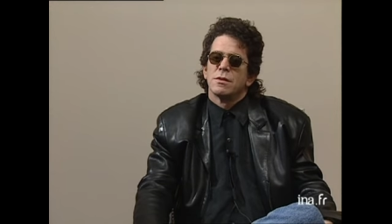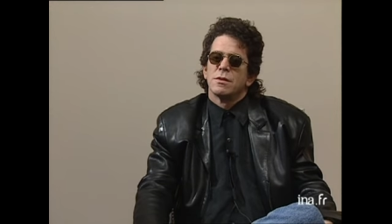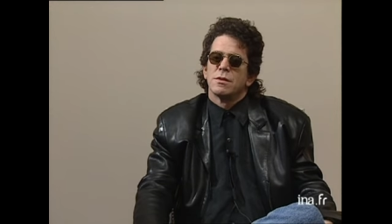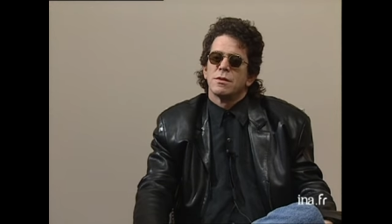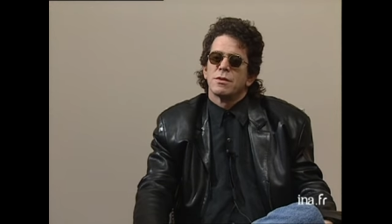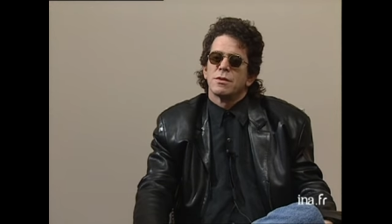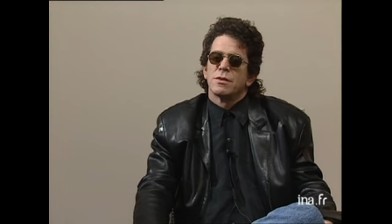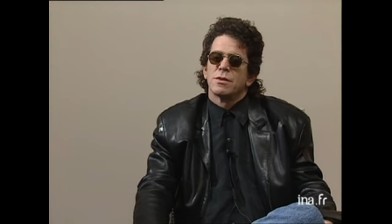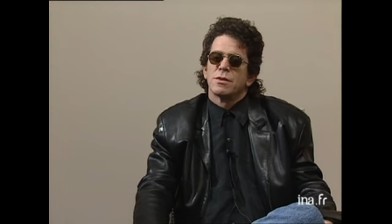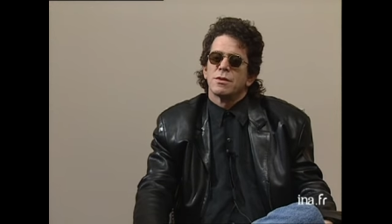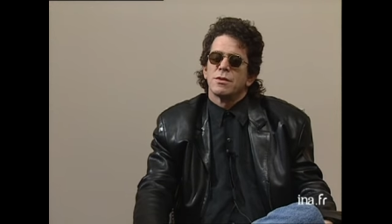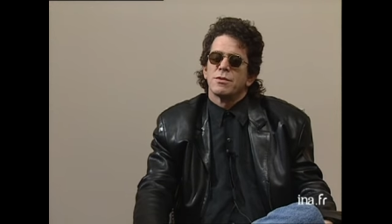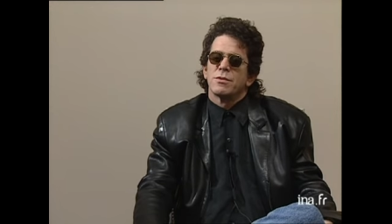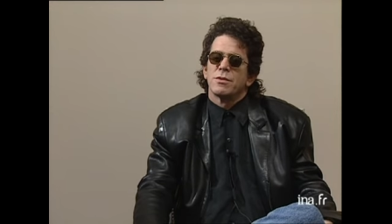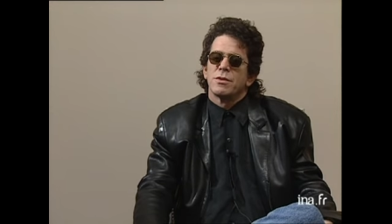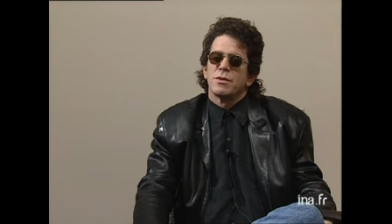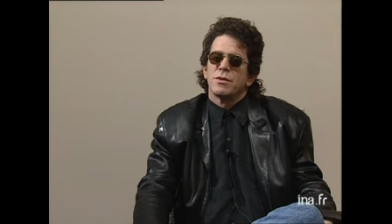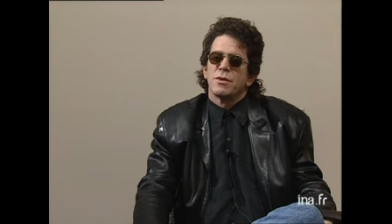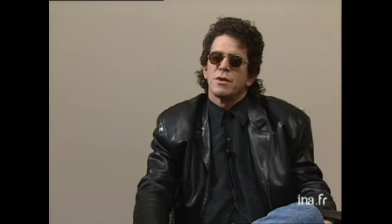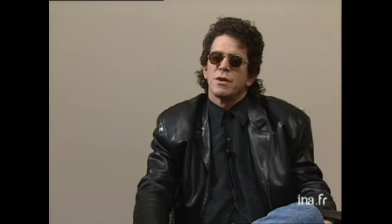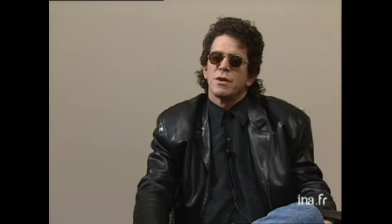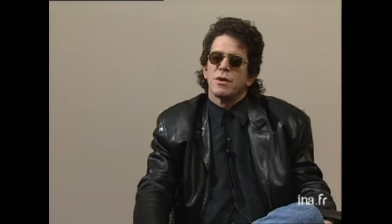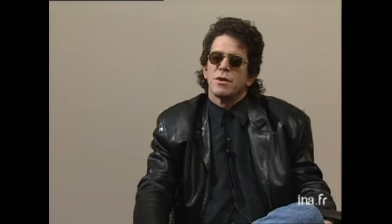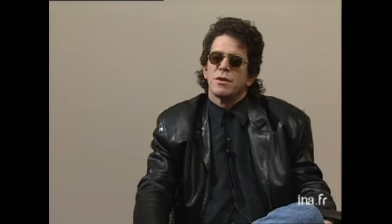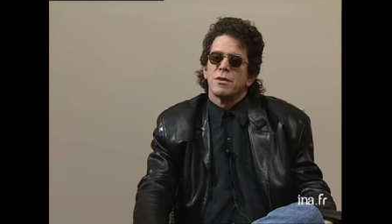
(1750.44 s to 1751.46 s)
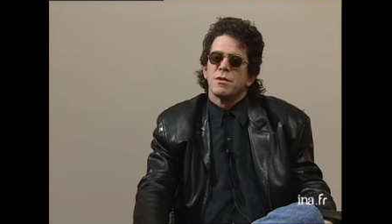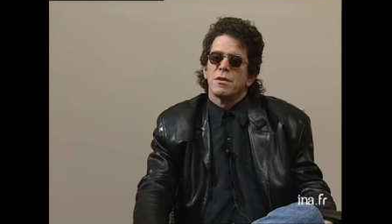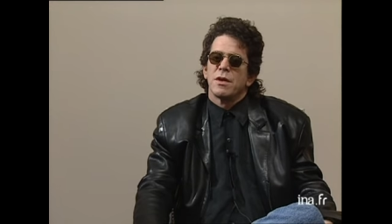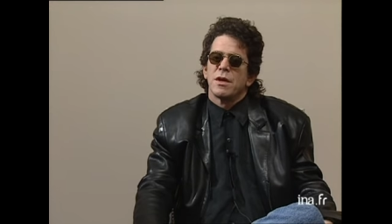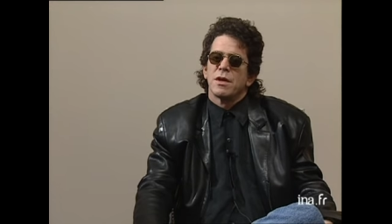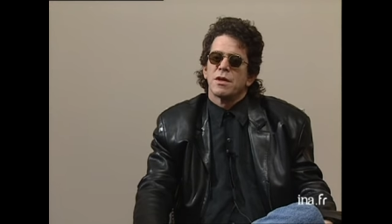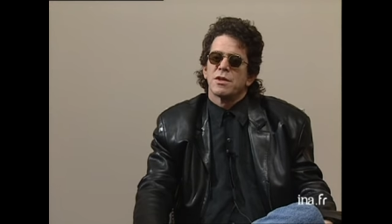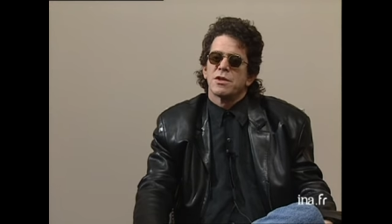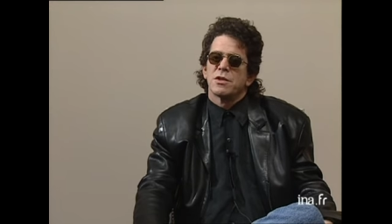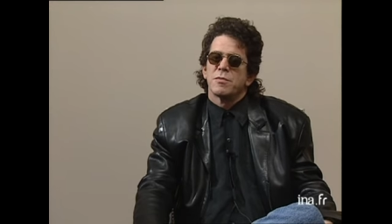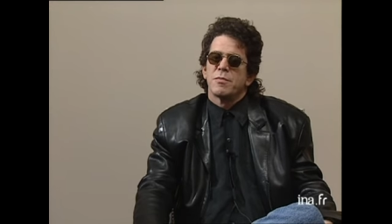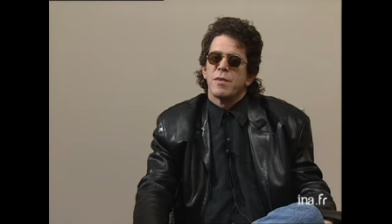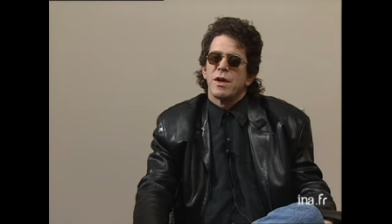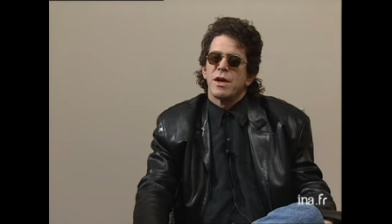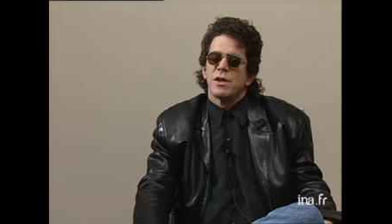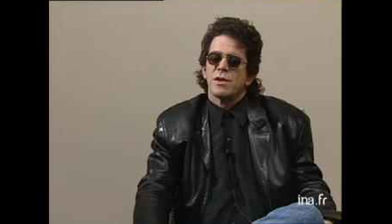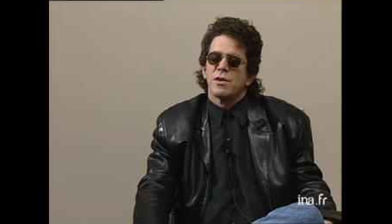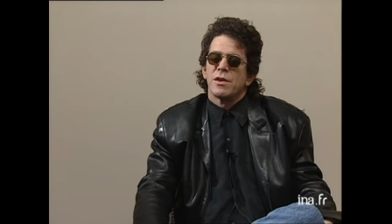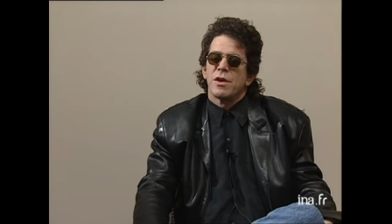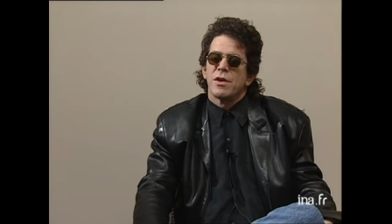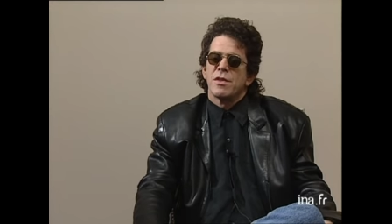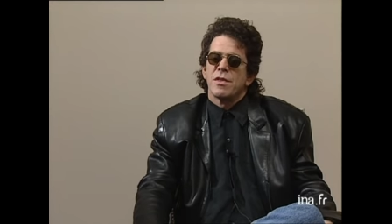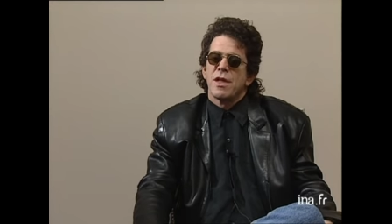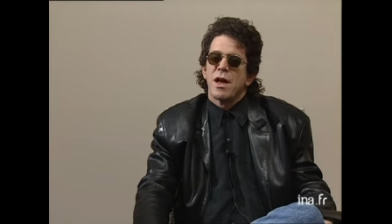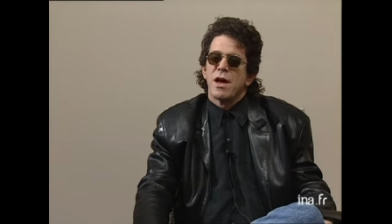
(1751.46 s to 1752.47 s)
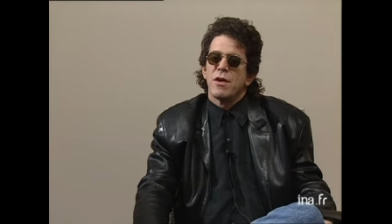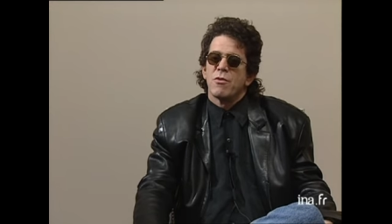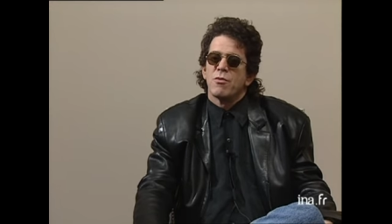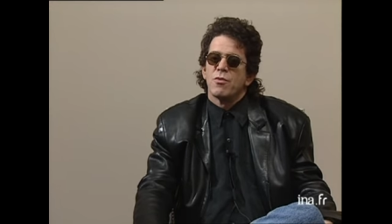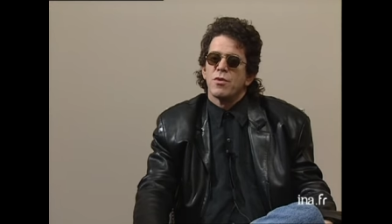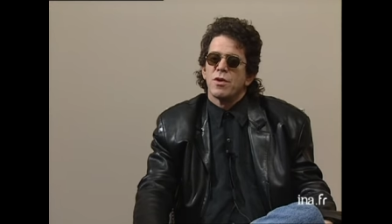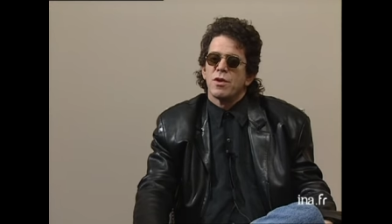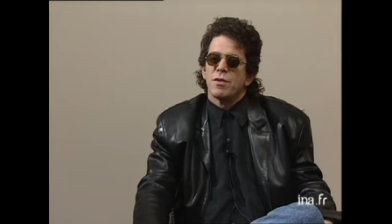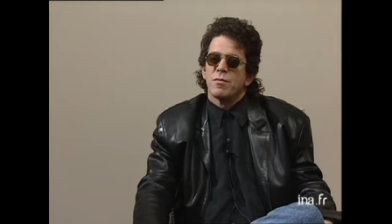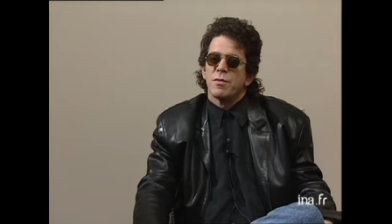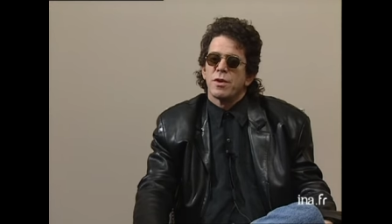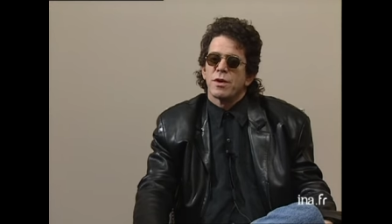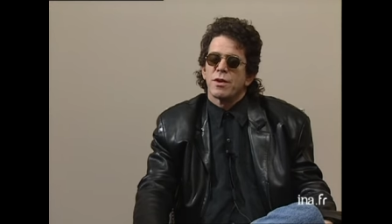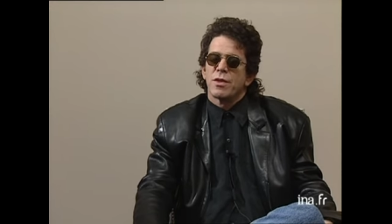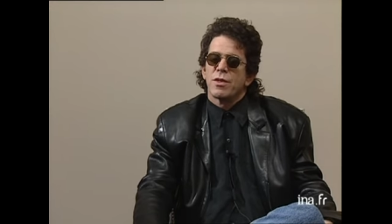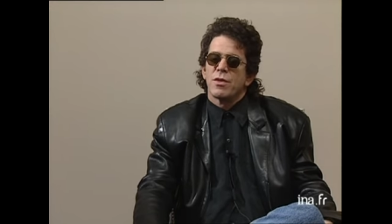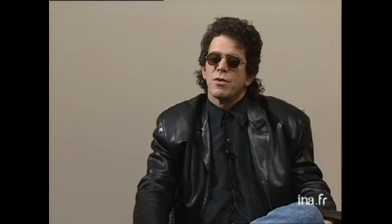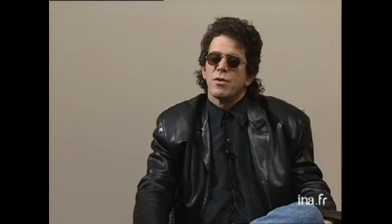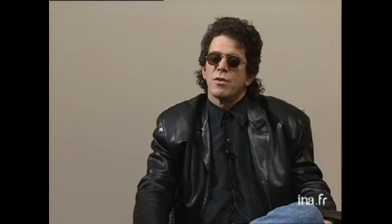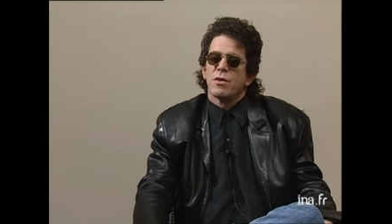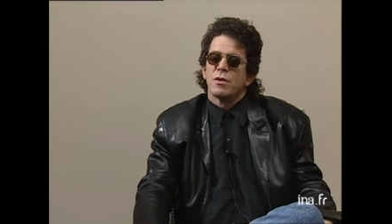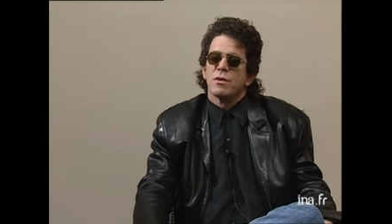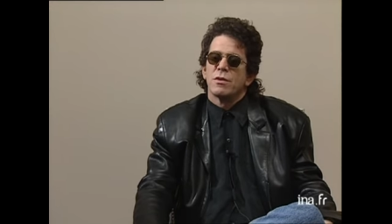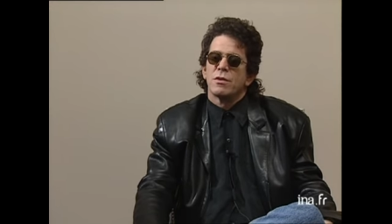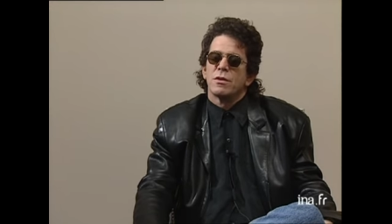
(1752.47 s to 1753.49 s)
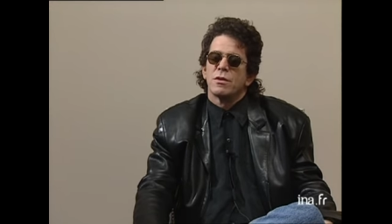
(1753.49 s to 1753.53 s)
So you can expand on that rhythmic thought.